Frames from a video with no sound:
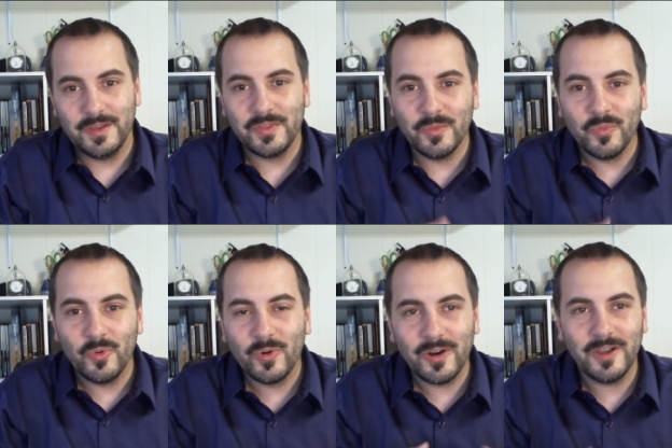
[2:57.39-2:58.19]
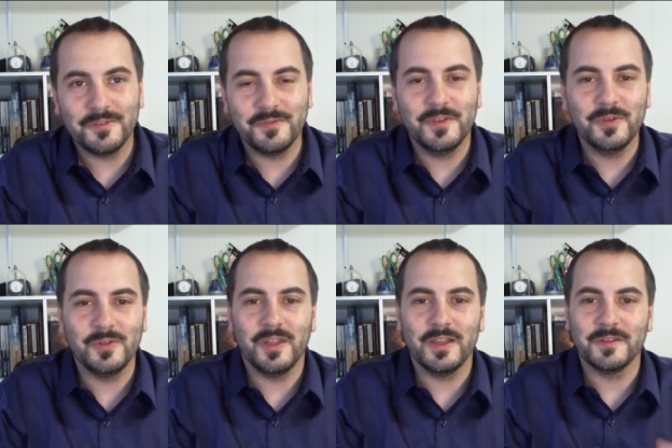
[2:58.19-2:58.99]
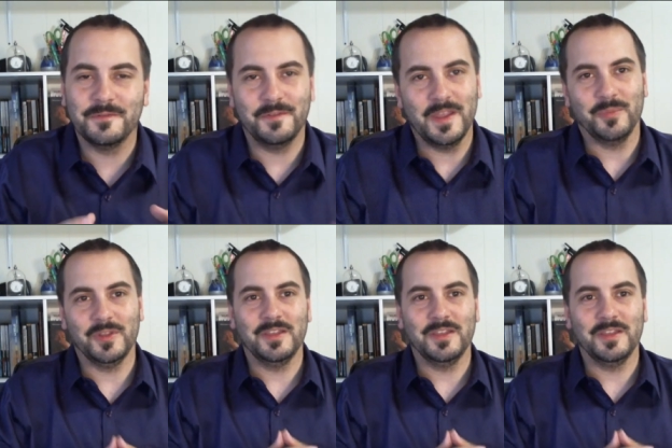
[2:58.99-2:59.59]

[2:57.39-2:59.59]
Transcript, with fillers: the more I feel like family.